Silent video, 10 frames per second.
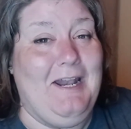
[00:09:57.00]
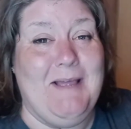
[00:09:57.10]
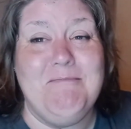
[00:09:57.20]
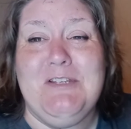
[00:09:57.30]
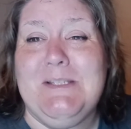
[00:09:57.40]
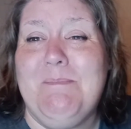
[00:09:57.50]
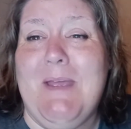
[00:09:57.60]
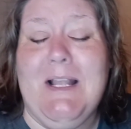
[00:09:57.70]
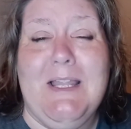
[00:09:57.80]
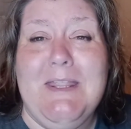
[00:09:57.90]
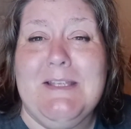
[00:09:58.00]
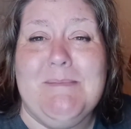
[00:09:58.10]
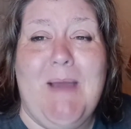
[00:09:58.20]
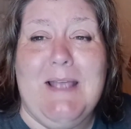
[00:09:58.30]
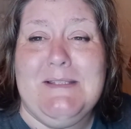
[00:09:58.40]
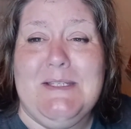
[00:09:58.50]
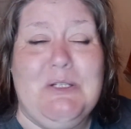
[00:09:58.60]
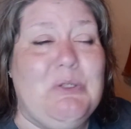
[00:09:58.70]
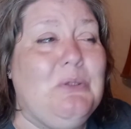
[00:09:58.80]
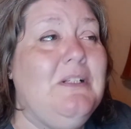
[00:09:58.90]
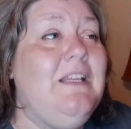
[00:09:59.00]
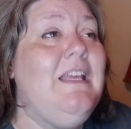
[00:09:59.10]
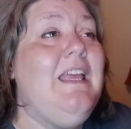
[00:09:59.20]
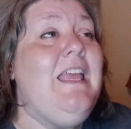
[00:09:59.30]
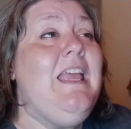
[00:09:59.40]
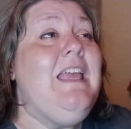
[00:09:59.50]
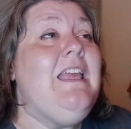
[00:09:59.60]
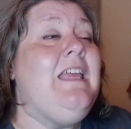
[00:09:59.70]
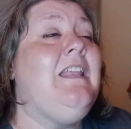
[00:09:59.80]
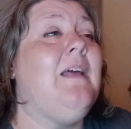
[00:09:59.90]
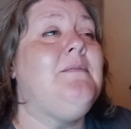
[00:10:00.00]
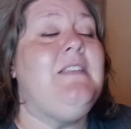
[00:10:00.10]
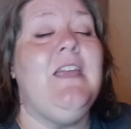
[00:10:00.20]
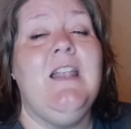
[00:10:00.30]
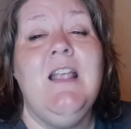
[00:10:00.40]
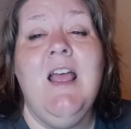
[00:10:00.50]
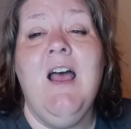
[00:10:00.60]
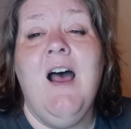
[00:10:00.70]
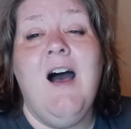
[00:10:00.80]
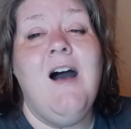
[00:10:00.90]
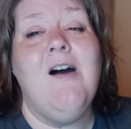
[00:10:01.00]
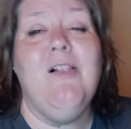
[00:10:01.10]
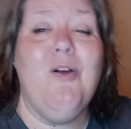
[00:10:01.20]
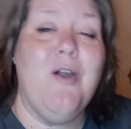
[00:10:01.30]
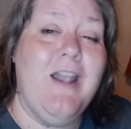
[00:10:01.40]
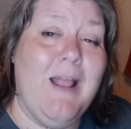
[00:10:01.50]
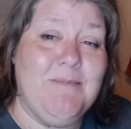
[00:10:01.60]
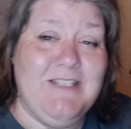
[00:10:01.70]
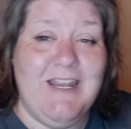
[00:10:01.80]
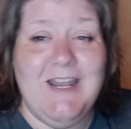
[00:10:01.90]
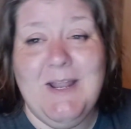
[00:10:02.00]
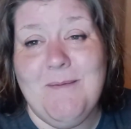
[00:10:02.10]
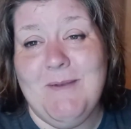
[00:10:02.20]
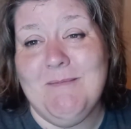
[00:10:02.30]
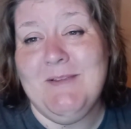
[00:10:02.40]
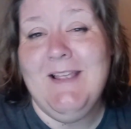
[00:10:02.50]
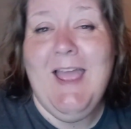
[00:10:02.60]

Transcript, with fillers: and i'm just pedaling this bicycle and i'm saying oh Lord, and I'm standing up and I'm